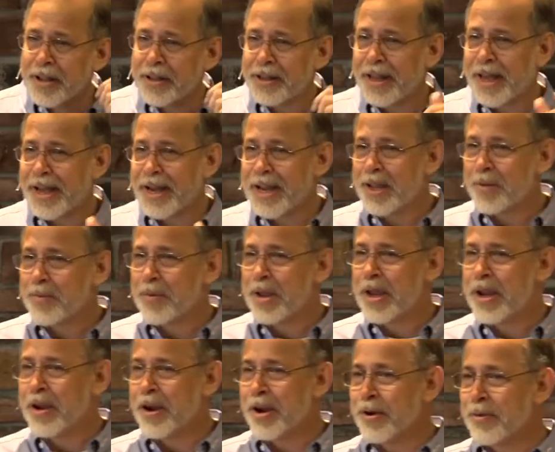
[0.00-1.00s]
let him
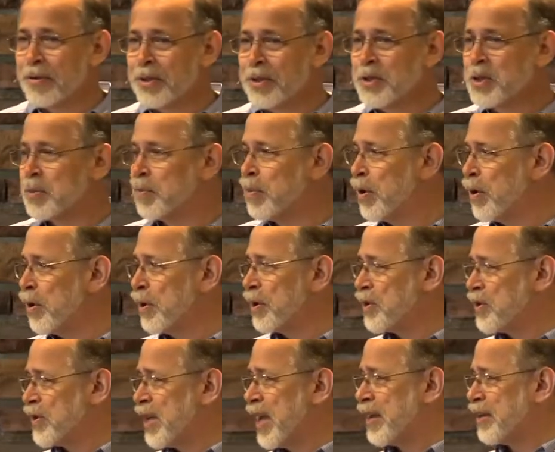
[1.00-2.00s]
hear what the Spirit
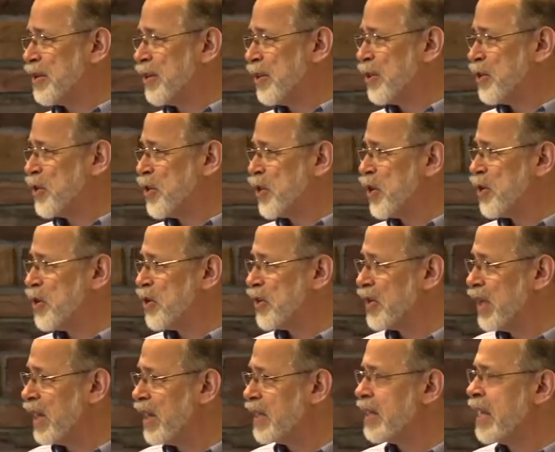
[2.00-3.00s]
is saying to the churches.
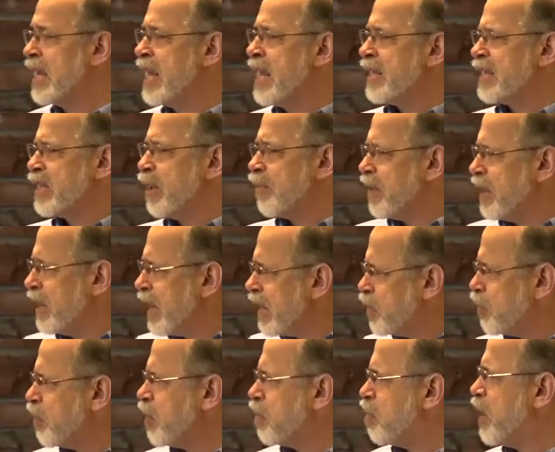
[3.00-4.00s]
And it's something
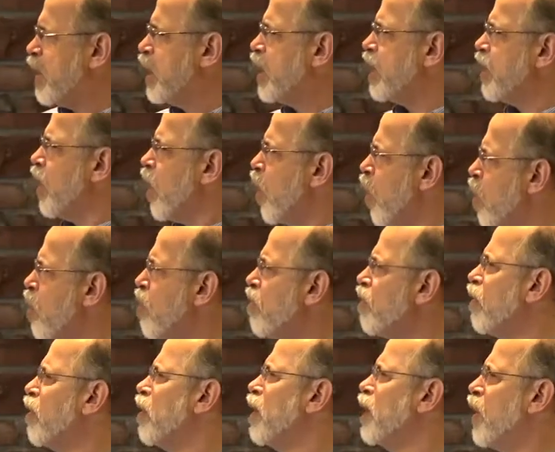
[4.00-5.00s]
that's repeated
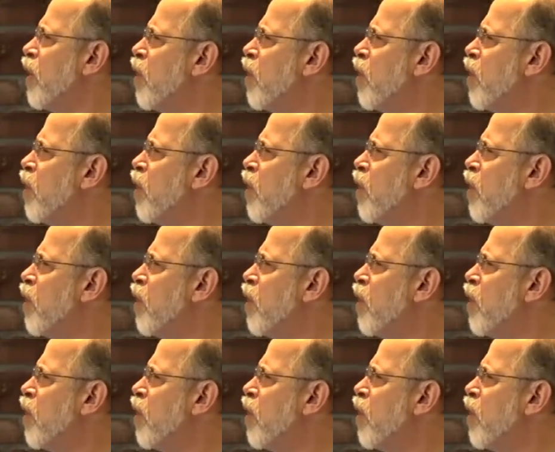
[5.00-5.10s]
over and